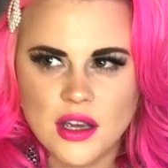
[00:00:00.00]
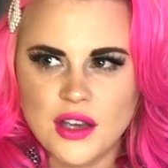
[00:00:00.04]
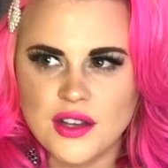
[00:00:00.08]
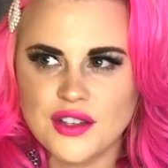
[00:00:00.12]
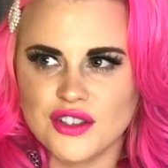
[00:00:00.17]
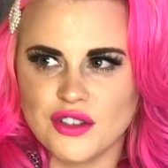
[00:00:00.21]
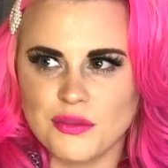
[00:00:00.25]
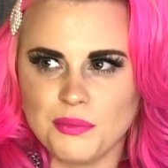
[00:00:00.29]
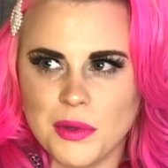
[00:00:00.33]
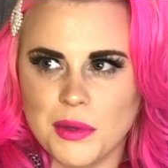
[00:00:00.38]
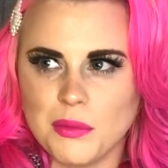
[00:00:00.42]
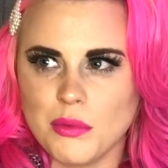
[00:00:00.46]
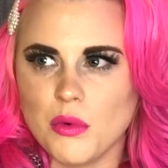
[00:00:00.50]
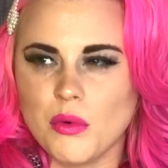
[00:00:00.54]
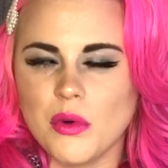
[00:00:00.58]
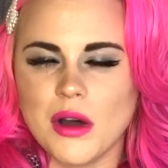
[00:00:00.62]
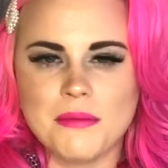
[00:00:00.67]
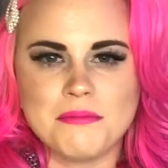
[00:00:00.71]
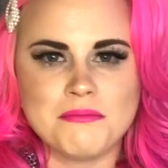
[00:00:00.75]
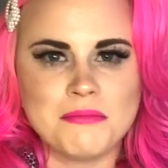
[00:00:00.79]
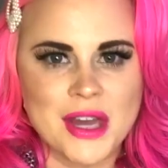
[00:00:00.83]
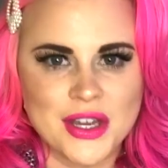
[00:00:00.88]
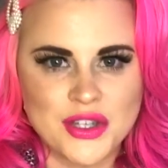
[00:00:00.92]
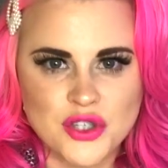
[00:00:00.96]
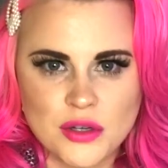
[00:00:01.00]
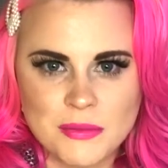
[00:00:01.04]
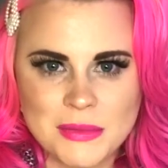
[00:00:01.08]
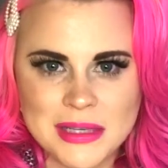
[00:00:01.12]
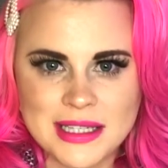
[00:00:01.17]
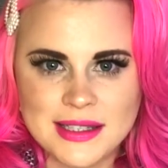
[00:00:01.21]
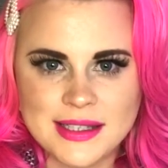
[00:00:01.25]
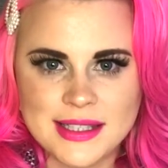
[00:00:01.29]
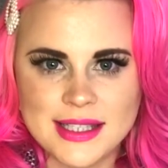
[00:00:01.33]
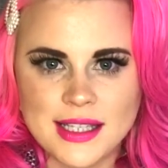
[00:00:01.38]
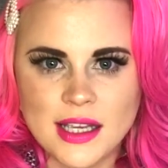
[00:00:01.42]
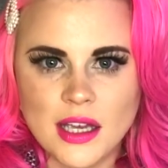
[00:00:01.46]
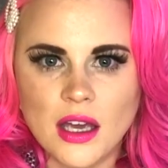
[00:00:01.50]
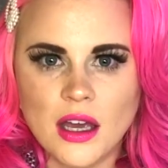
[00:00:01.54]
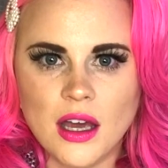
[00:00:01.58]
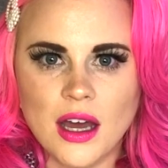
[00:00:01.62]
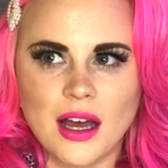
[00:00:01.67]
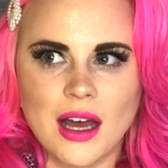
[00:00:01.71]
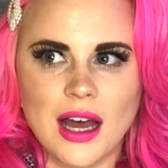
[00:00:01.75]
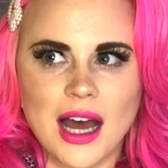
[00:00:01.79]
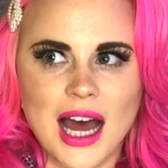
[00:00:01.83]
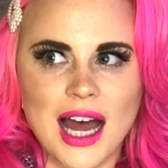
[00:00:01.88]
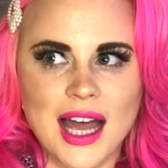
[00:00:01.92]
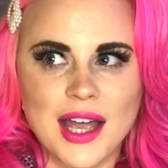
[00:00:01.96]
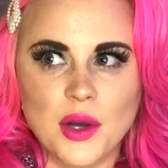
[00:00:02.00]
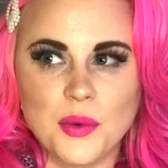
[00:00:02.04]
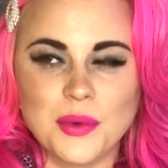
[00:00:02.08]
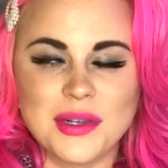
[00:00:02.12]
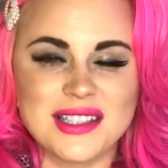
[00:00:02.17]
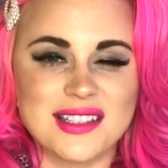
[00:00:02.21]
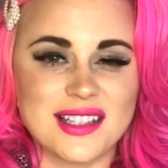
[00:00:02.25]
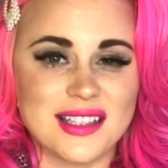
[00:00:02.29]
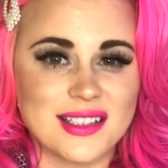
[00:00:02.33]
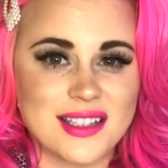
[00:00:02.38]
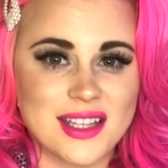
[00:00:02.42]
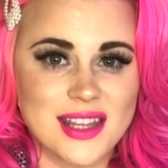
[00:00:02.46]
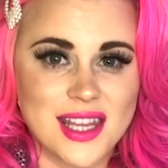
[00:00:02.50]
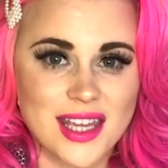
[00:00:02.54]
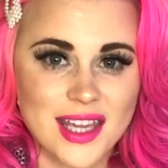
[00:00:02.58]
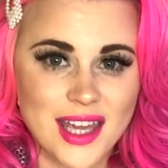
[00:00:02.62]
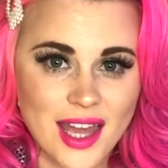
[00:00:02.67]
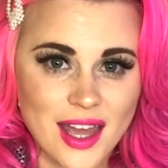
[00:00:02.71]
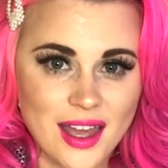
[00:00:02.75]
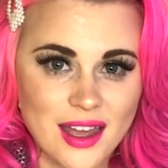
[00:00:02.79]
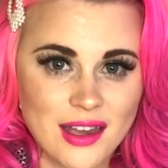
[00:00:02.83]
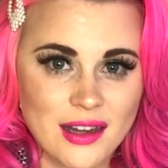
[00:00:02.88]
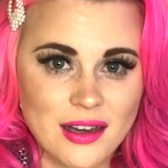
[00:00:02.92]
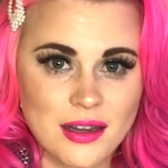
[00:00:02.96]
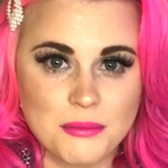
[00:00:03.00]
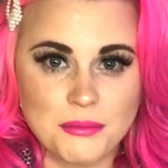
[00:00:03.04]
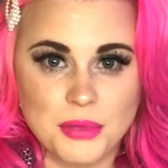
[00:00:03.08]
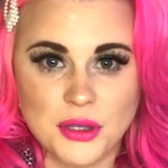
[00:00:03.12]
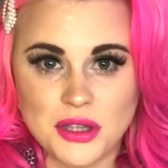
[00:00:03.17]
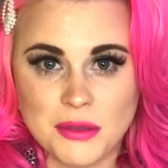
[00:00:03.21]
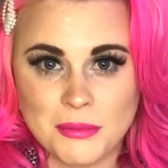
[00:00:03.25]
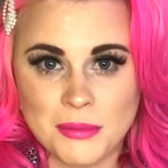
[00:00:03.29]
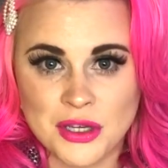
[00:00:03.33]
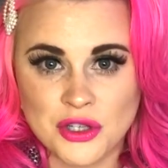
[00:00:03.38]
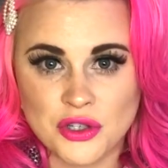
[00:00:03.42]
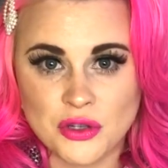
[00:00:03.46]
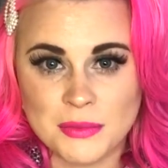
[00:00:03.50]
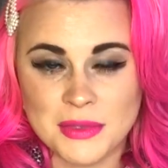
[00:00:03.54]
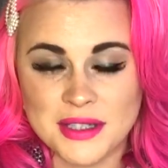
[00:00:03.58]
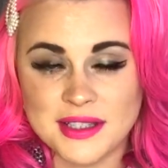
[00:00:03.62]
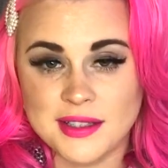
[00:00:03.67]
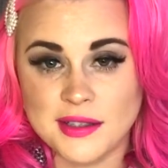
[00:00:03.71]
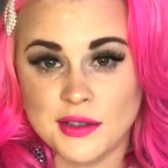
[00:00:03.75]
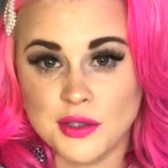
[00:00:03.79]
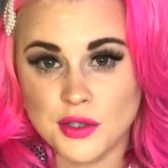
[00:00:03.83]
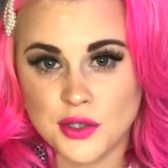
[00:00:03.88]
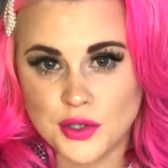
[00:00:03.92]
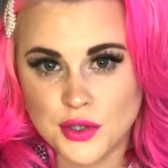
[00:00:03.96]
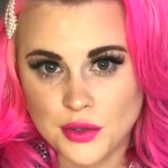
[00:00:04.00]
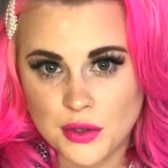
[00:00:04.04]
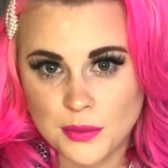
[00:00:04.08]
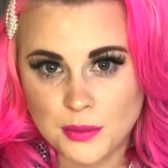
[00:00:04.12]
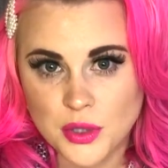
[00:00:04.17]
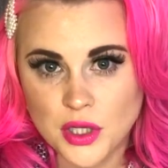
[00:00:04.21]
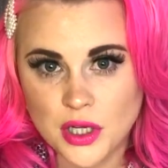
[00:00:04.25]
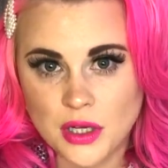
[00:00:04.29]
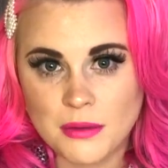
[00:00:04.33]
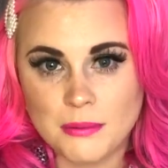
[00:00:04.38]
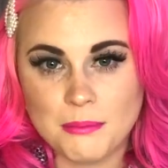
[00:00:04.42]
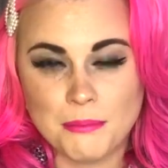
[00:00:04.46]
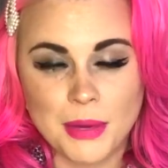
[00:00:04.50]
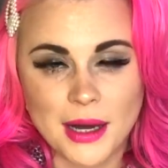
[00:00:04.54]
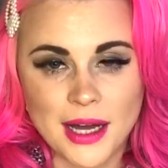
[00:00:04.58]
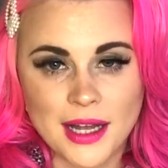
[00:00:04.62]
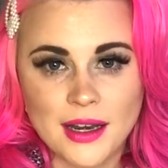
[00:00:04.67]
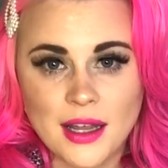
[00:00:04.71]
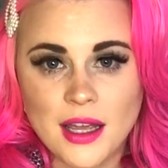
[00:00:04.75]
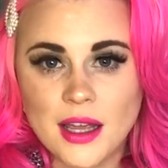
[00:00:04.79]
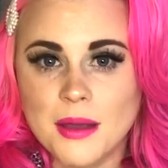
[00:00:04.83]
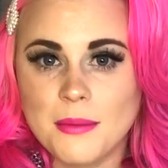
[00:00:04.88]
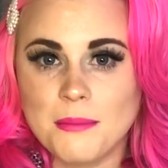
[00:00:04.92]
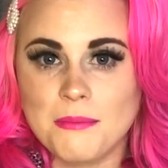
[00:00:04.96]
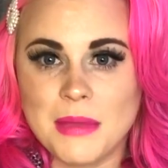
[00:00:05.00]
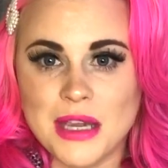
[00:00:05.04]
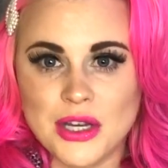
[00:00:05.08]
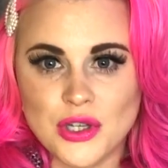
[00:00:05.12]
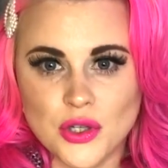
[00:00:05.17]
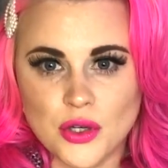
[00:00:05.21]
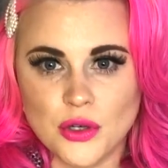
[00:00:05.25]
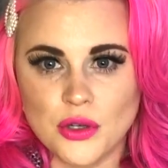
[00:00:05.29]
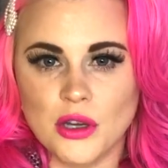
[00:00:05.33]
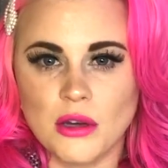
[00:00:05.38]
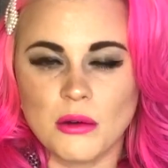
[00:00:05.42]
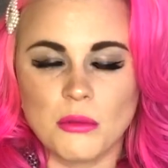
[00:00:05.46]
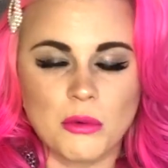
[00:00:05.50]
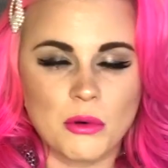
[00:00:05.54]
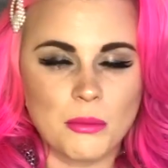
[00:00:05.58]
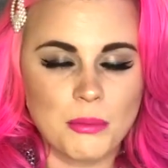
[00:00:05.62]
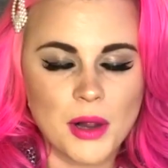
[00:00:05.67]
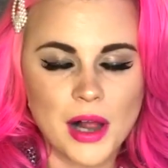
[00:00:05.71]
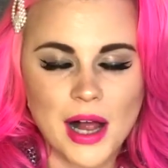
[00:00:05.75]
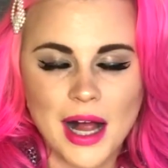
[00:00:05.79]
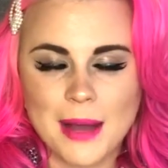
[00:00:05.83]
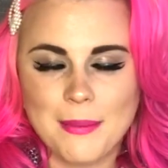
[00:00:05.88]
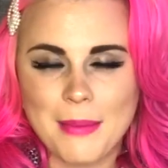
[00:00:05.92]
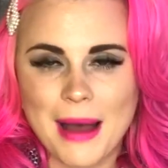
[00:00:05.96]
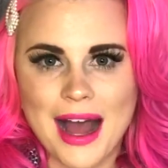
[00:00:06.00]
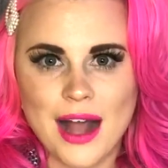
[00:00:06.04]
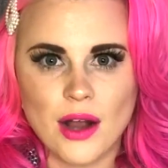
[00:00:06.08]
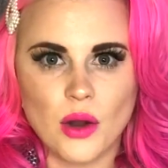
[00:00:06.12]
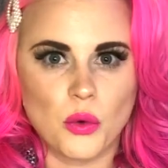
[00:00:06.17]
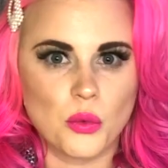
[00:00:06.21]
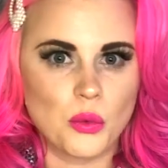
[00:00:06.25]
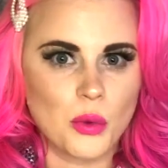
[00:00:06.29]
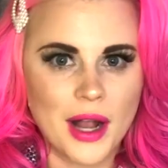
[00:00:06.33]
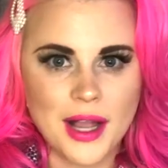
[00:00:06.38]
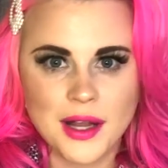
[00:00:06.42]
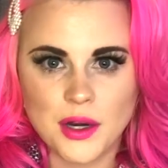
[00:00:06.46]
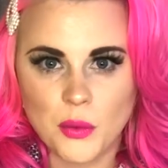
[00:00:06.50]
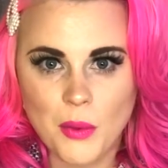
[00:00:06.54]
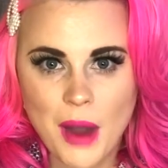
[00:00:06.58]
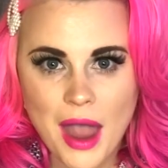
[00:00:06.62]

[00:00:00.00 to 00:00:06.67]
So if people want measurements, I always like to think ahead and put the measurements in the description, but make sure you reply back right